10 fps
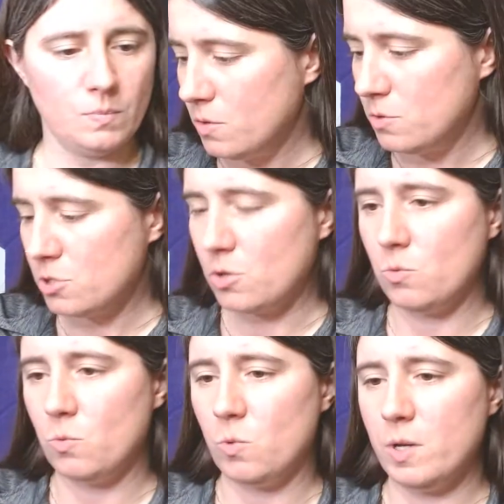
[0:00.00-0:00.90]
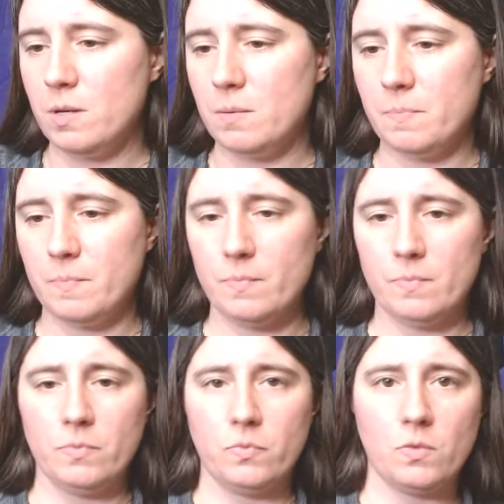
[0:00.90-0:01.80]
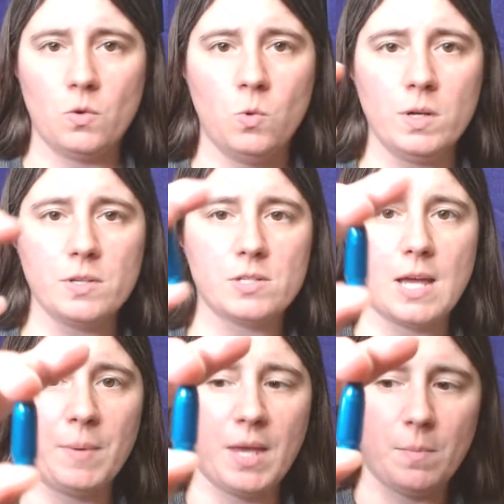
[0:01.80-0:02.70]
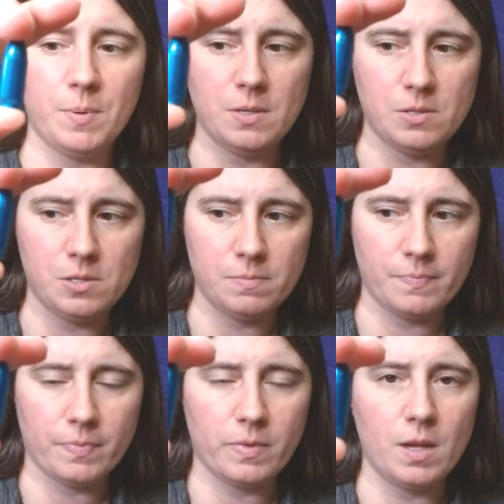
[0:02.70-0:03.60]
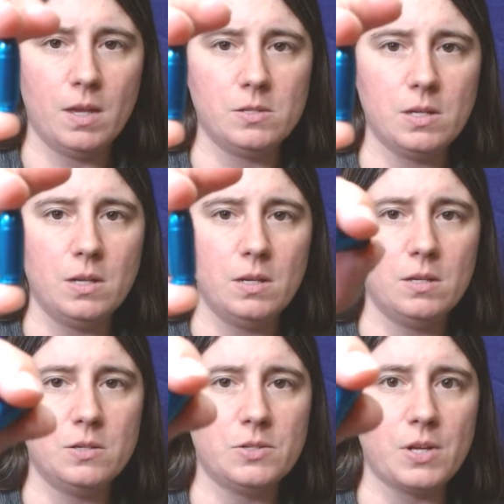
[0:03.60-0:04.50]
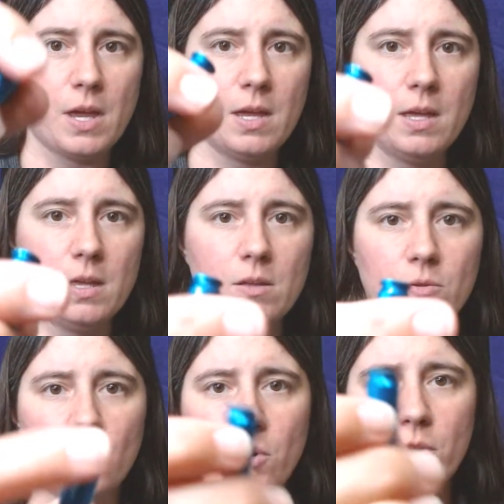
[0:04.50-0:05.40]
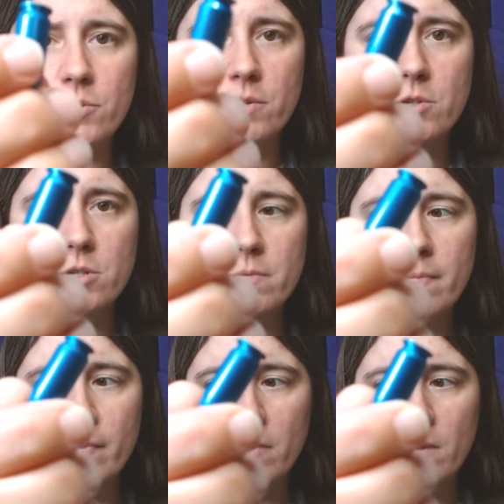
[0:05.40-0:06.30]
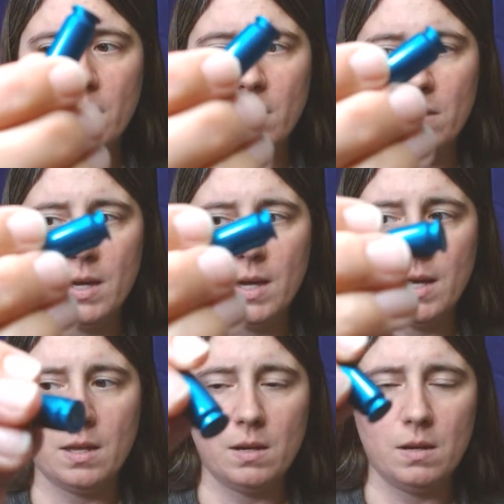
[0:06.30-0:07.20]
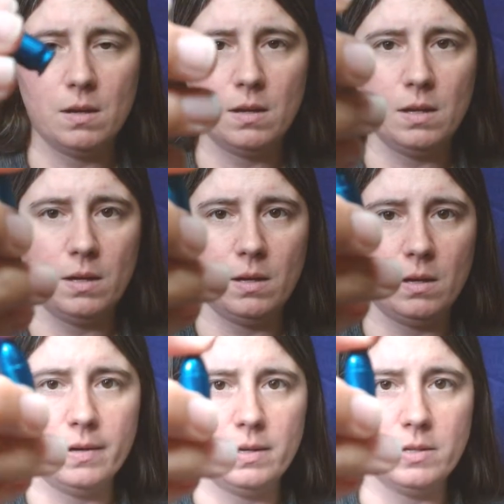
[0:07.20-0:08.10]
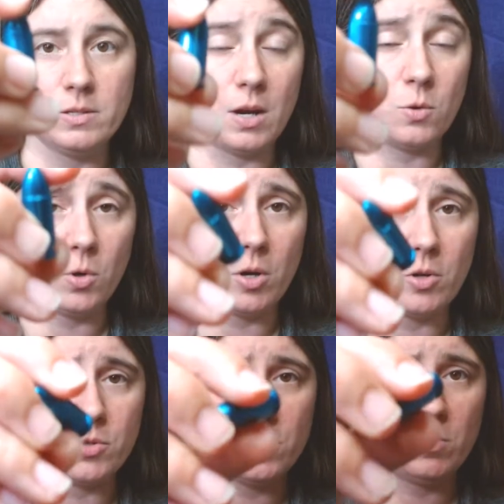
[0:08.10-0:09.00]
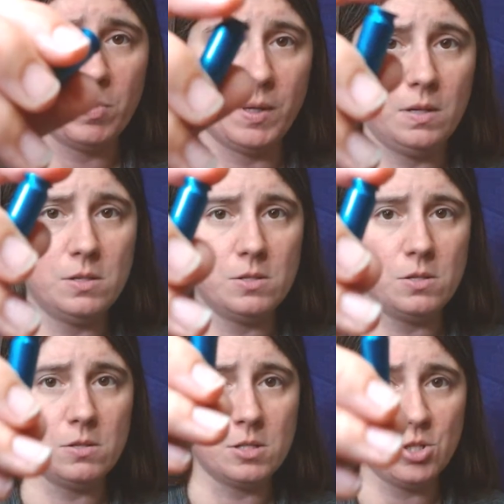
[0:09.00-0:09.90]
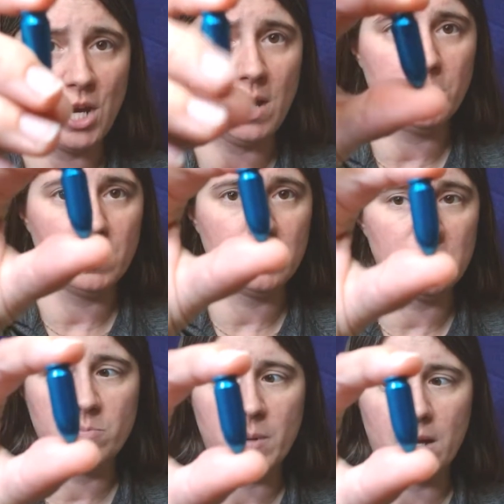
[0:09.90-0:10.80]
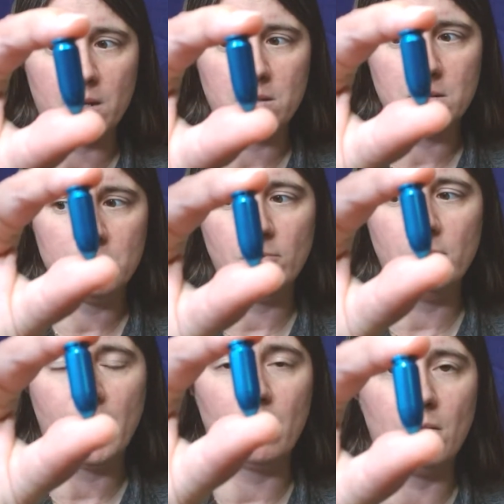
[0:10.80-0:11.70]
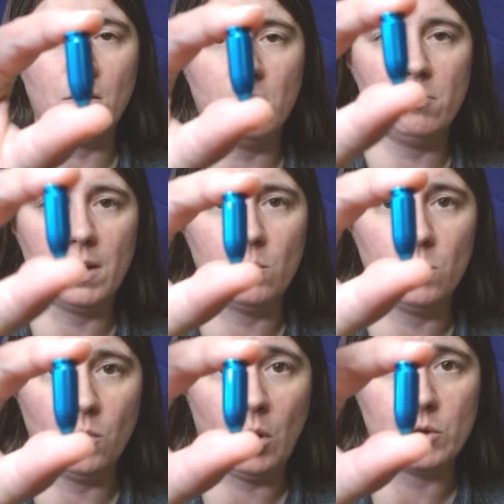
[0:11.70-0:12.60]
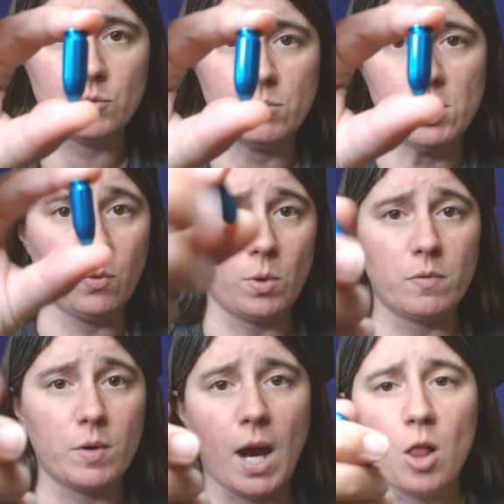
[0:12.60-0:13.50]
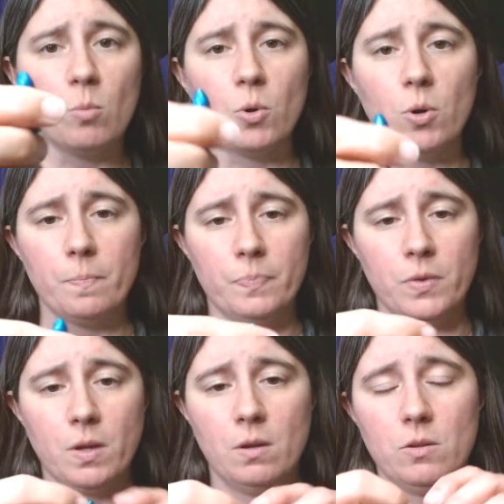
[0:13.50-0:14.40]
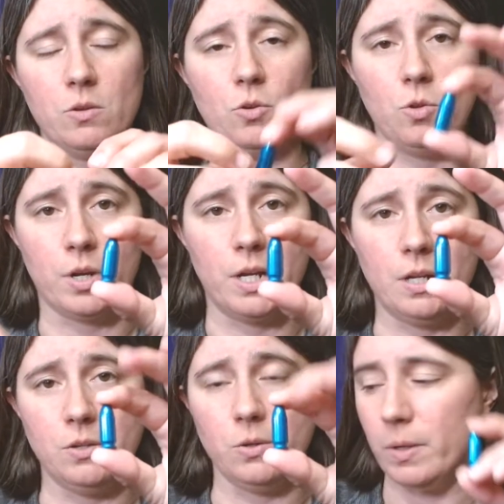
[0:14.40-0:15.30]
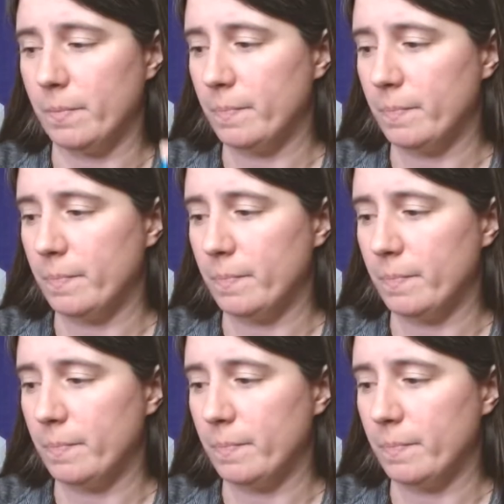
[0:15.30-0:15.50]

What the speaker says: So what a snap cap is it is a little cartridge that is not a real cartridge, but it is shaped and spec'd to that of a real cartridge for whatever caliber you're looking at doing.